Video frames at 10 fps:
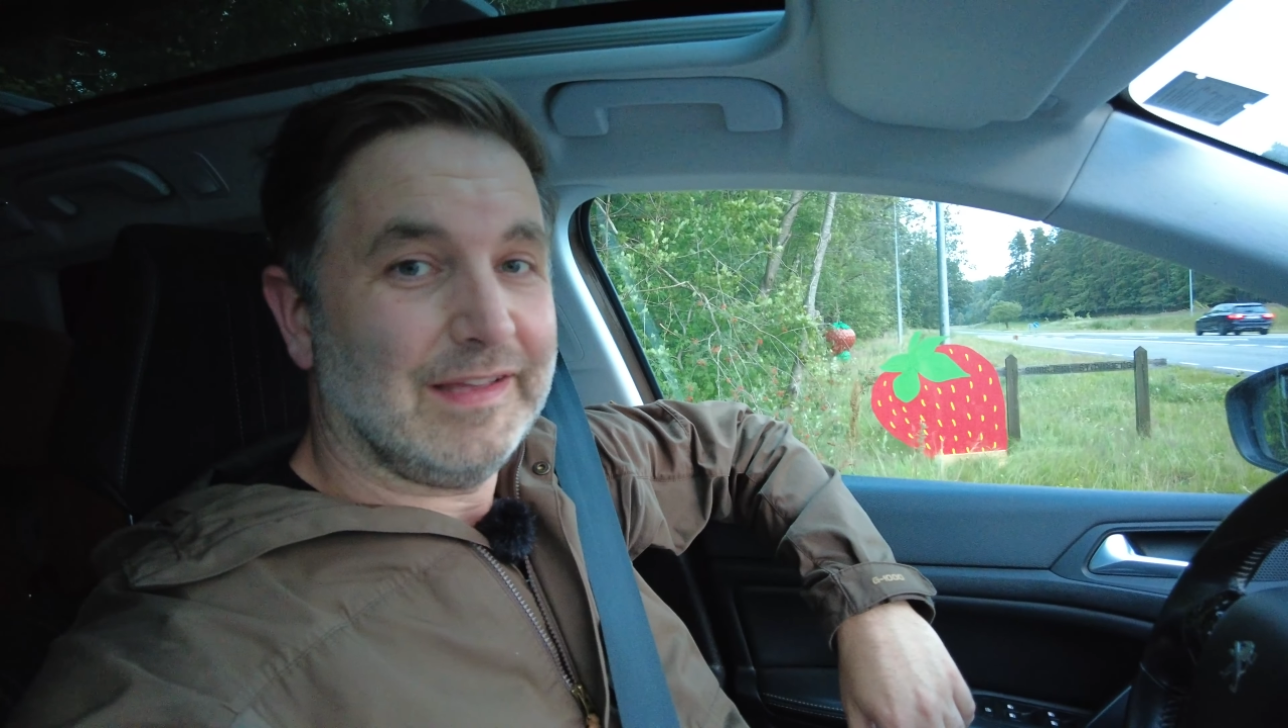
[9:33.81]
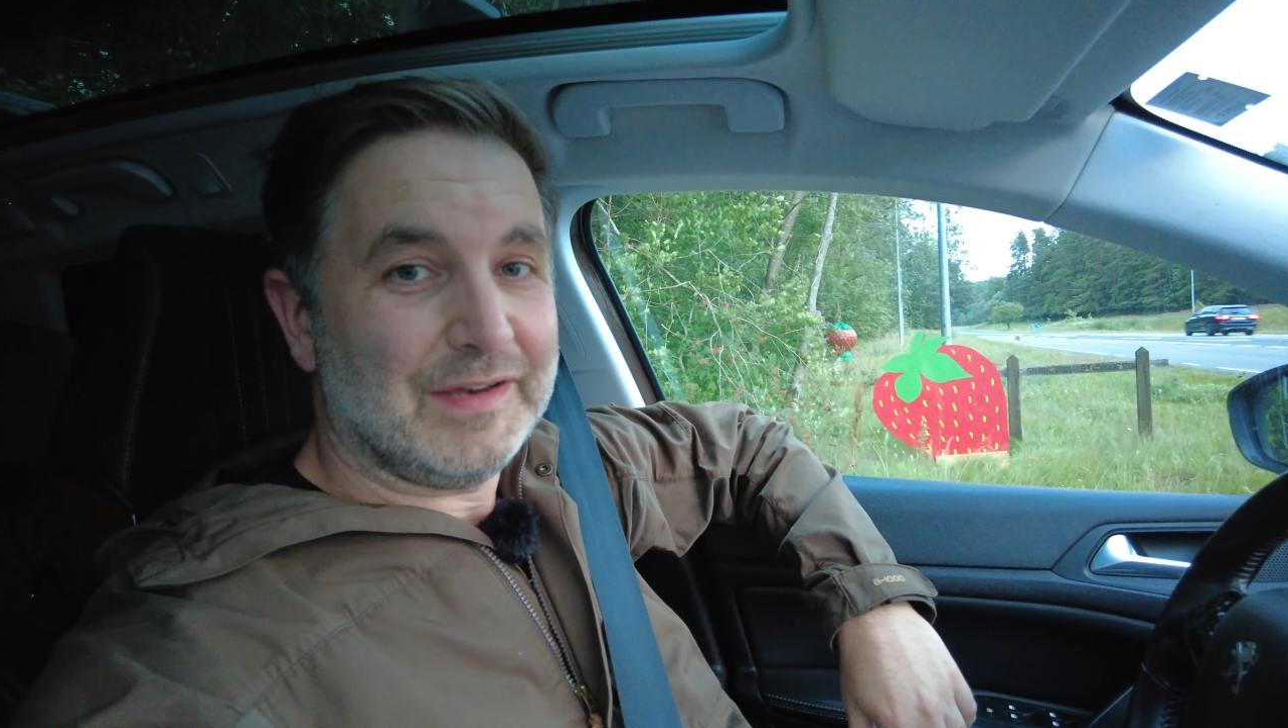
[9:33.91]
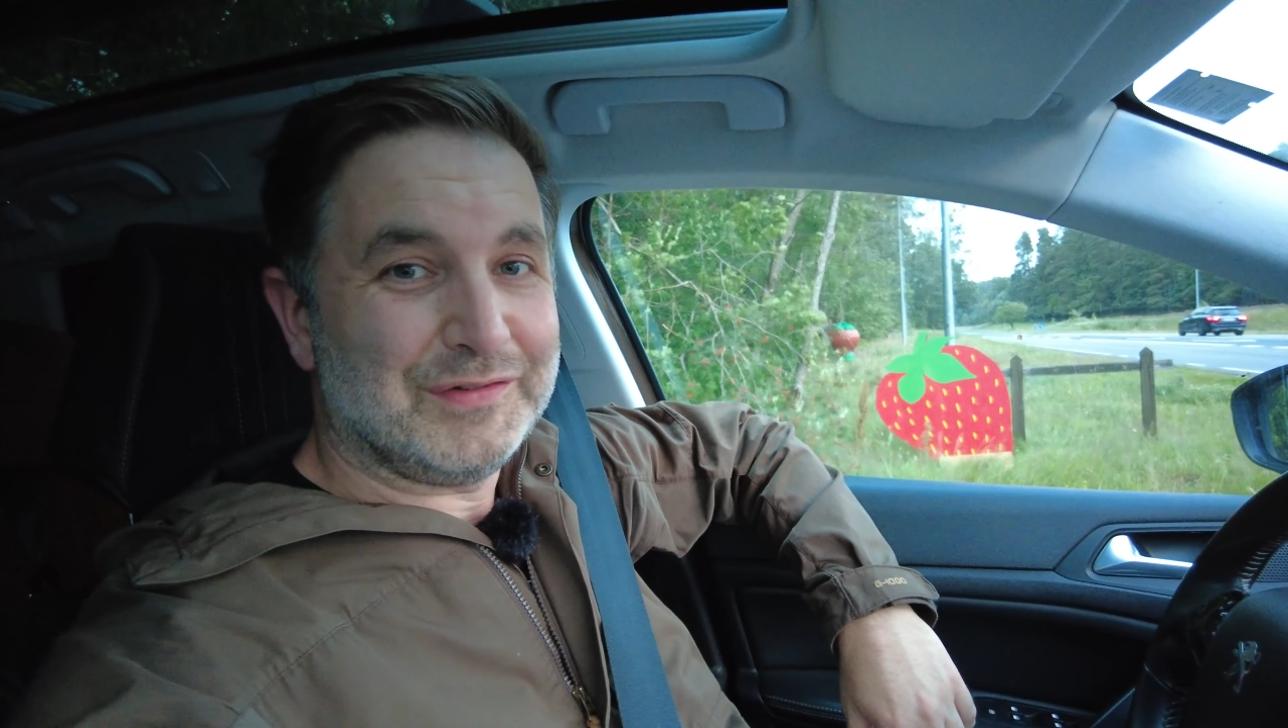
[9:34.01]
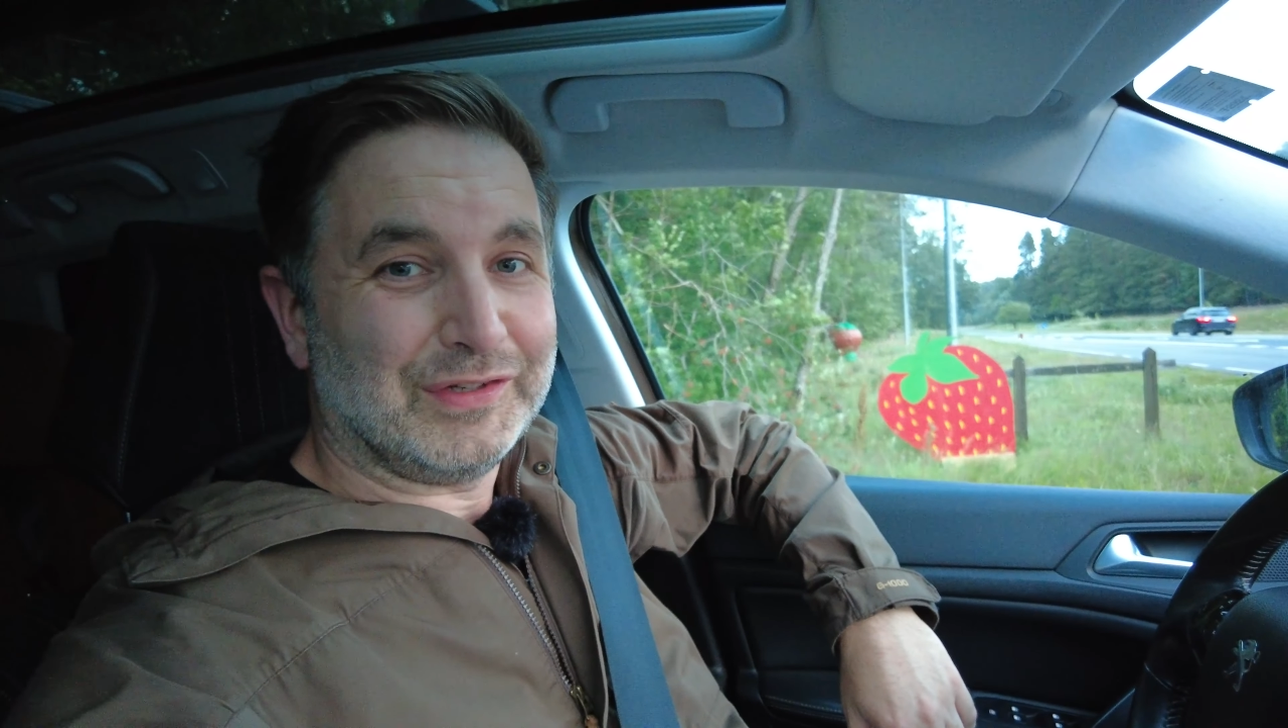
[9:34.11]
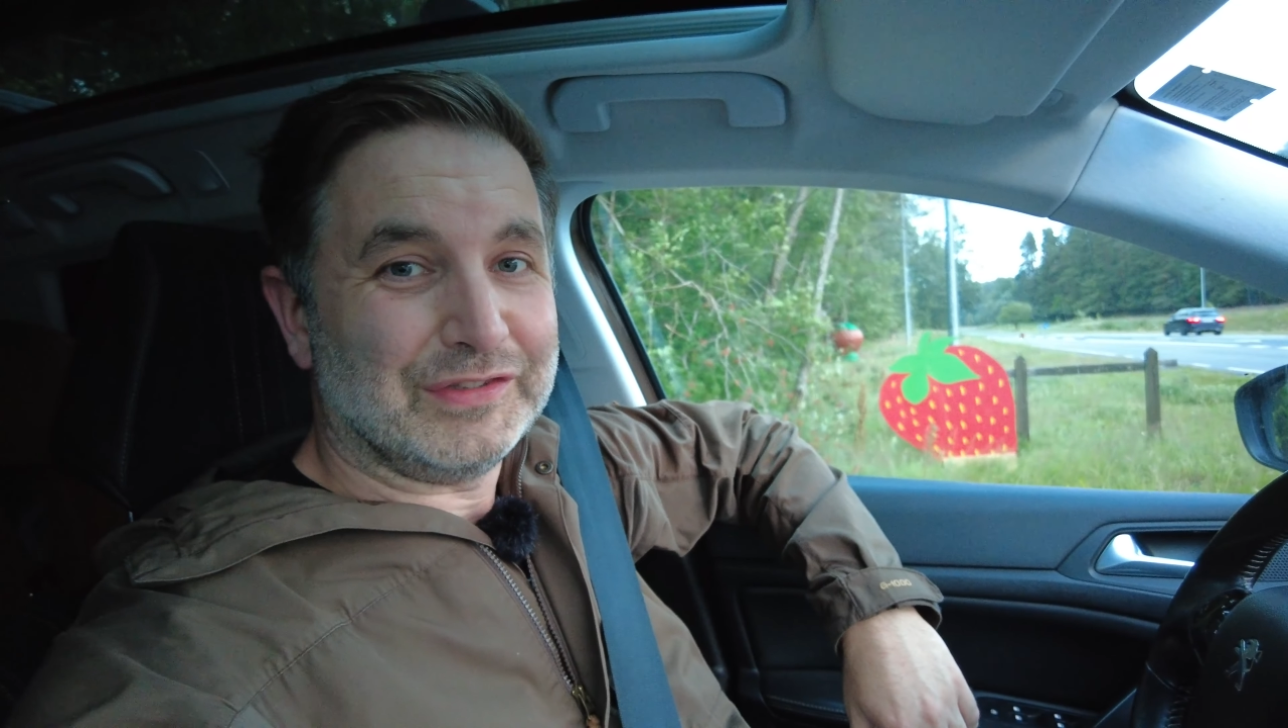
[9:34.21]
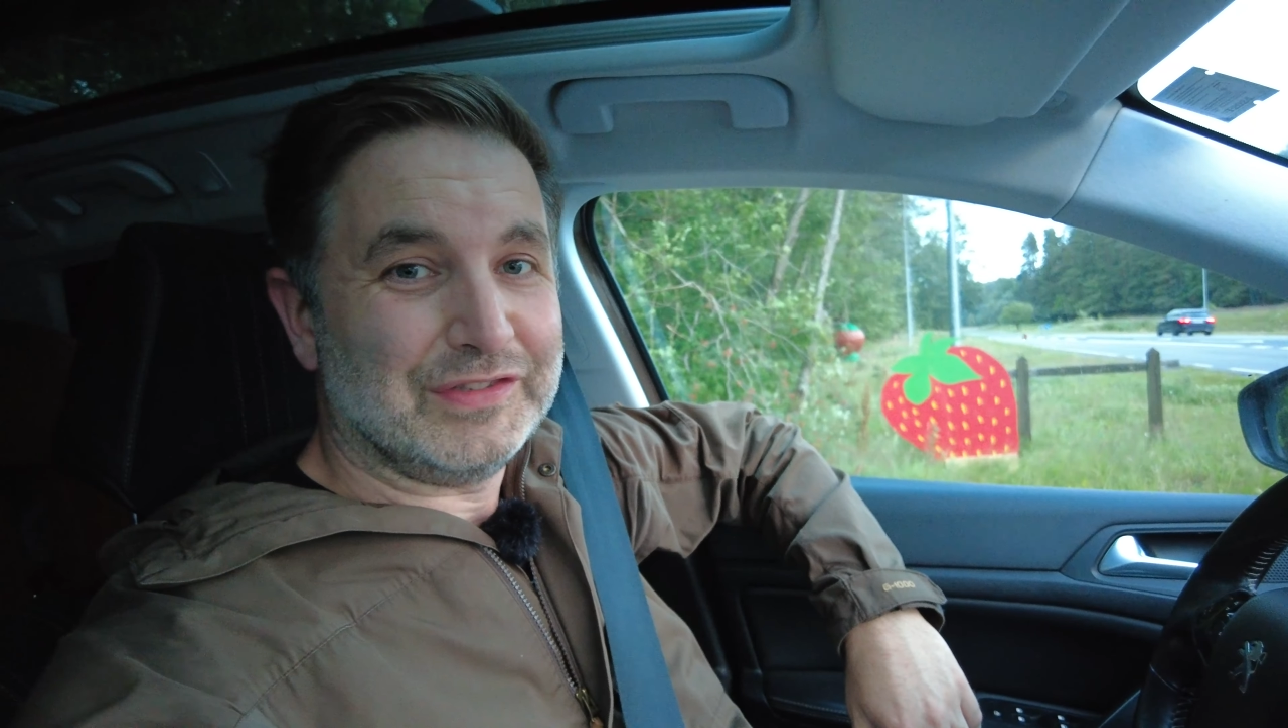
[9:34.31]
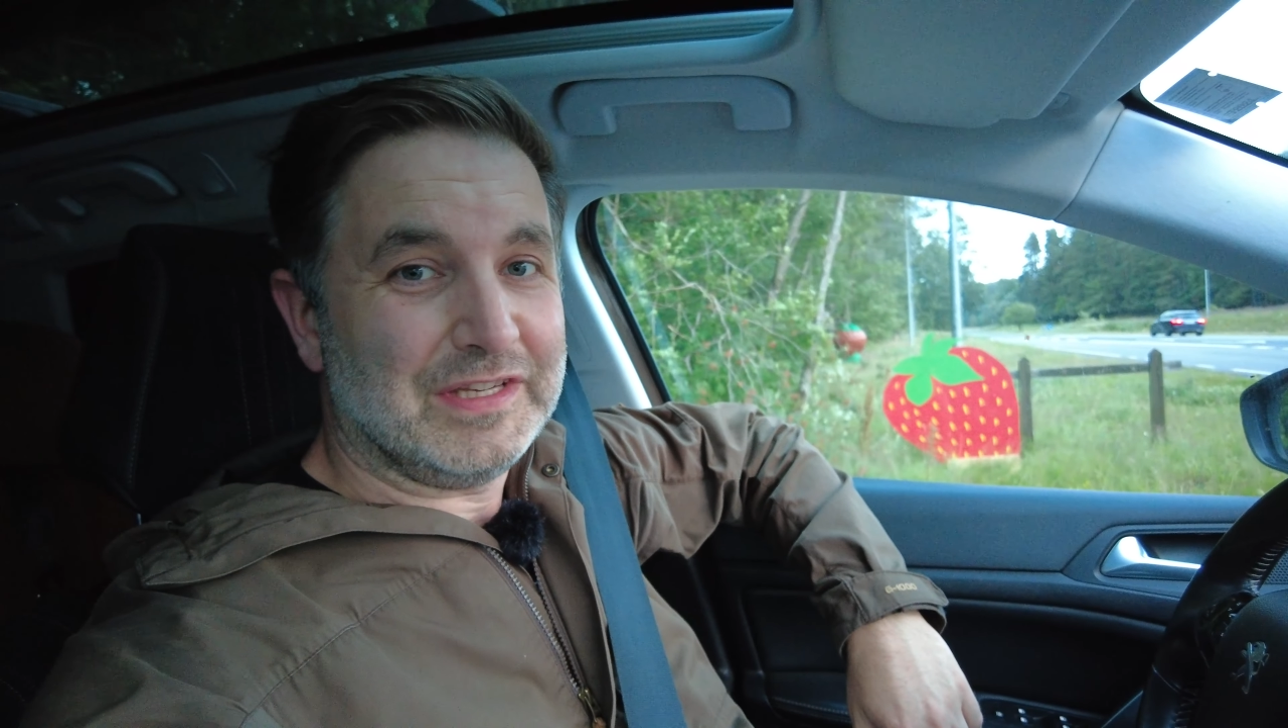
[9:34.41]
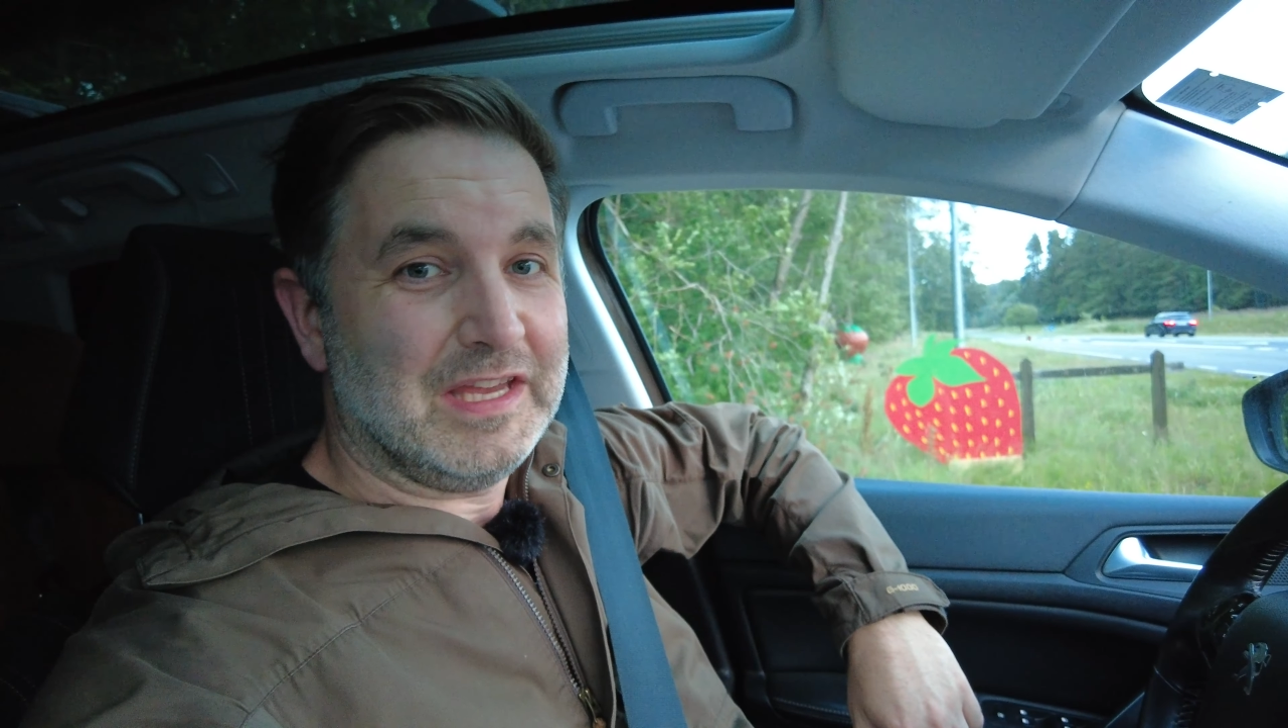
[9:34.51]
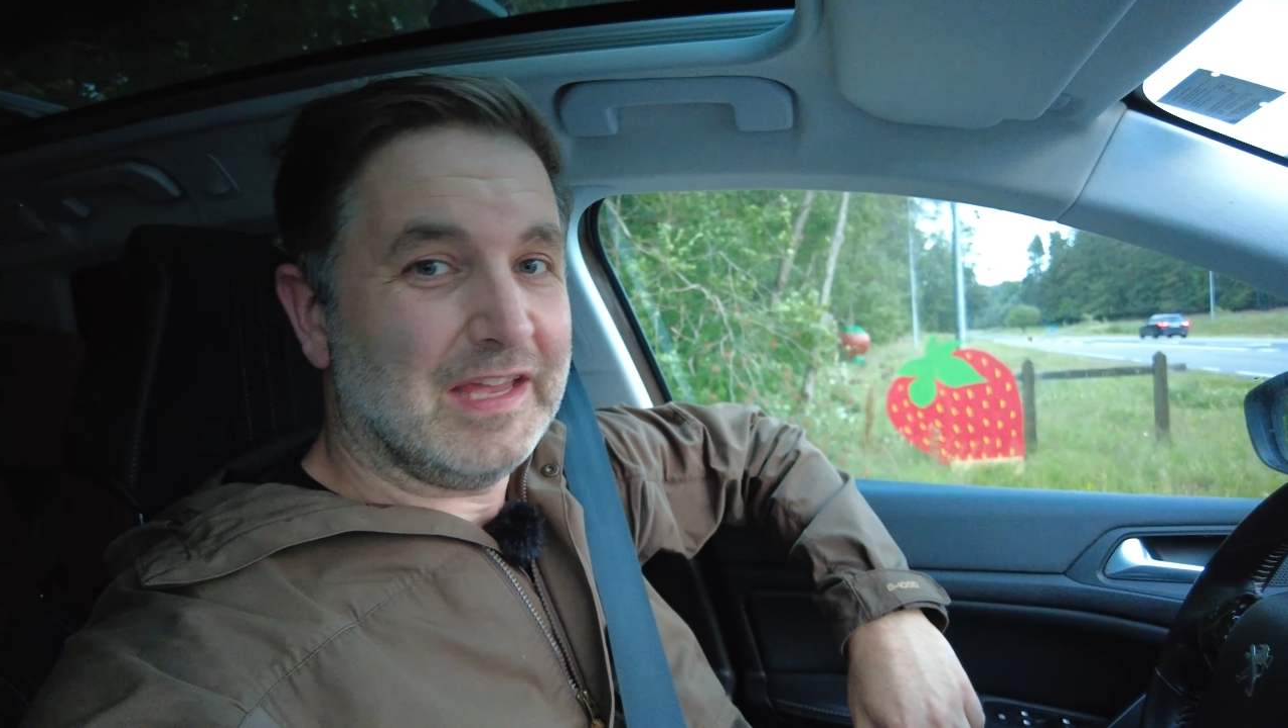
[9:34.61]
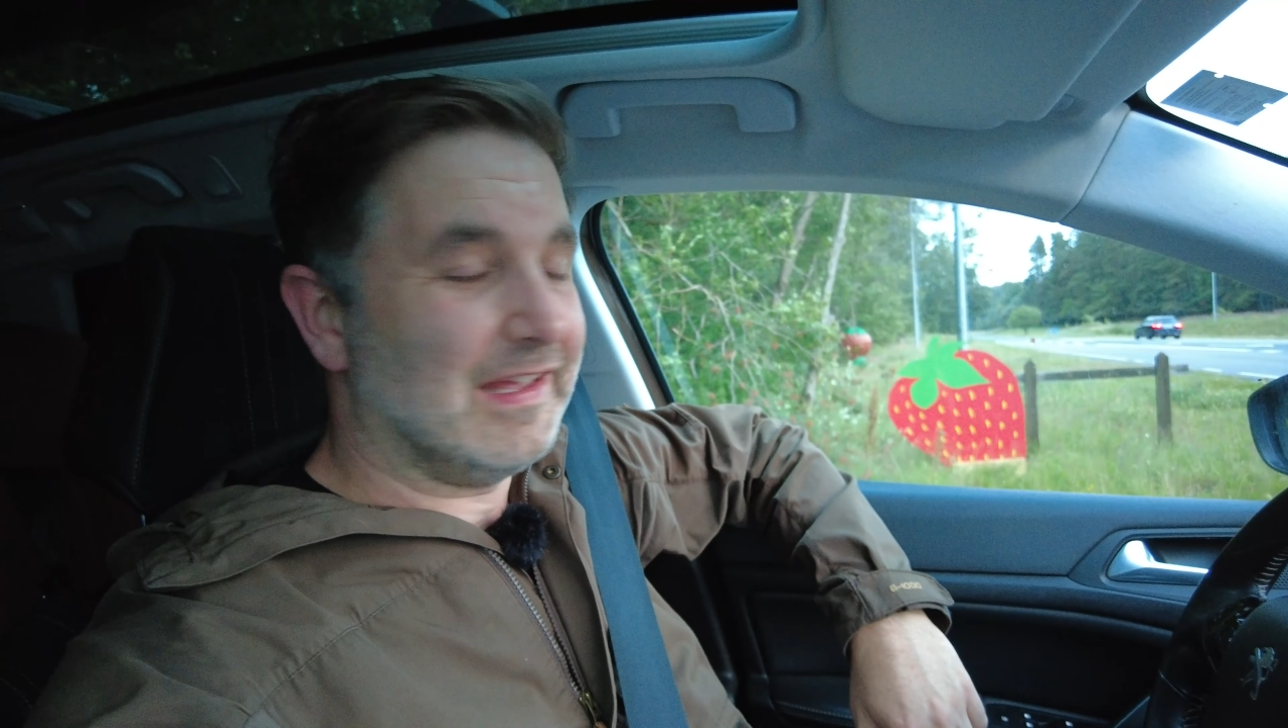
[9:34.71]
as you can
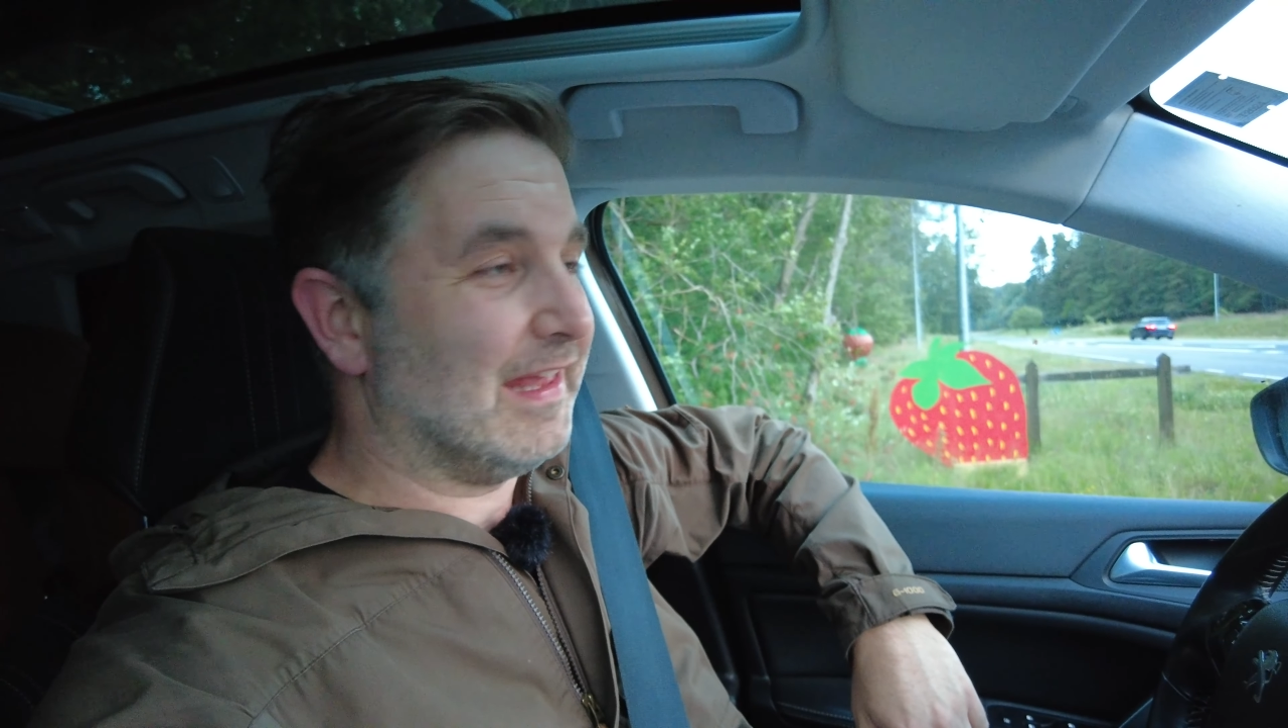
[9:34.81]
see,